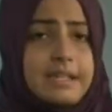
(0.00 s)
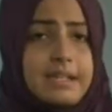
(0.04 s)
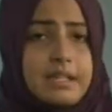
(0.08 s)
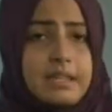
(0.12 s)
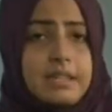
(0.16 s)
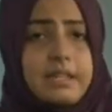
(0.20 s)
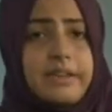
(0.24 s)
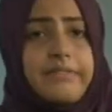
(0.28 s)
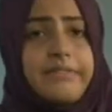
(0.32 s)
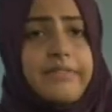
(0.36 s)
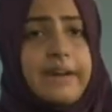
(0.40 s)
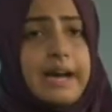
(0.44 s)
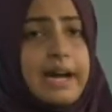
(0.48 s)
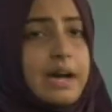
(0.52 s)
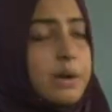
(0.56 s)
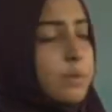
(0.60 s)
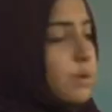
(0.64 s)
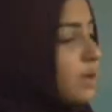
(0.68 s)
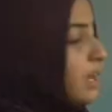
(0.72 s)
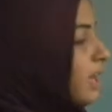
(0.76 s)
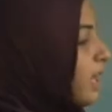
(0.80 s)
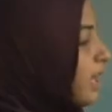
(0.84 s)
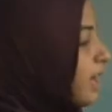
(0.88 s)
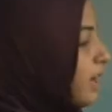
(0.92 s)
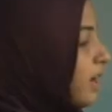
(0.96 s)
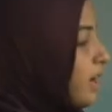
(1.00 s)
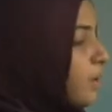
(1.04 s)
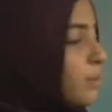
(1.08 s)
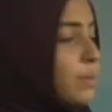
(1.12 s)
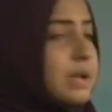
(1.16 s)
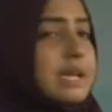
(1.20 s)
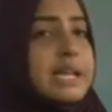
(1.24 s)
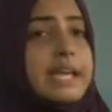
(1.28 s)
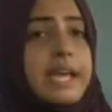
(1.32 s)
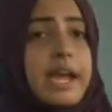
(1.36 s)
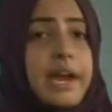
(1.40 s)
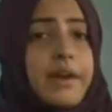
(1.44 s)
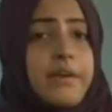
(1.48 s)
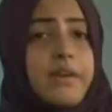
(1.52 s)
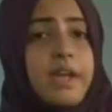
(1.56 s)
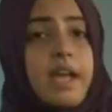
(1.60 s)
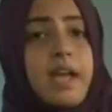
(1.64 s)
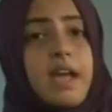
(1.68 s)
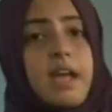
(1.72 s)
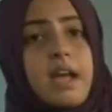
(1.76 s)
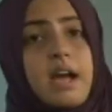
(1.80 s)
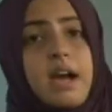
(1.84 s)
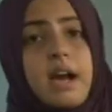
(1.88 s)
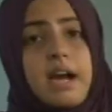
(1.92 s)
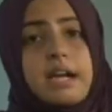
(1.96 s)
it, the vowel here will
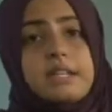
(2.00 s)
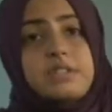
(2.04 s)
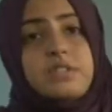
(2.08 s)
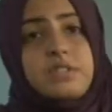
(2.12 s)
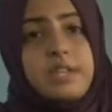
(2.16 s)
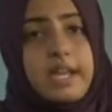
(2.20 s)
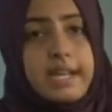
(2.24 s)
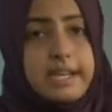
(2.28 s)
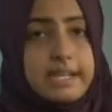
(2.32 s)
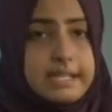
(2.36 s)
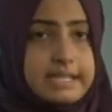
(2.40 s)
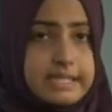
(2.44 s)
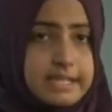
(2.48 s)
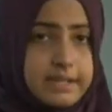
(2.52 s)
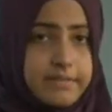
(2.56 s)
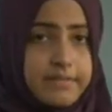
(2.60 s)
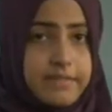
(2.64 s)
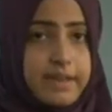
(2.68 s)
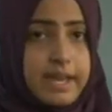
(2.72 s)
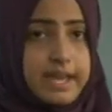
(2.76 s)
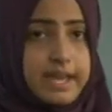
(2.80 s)
carry a genitive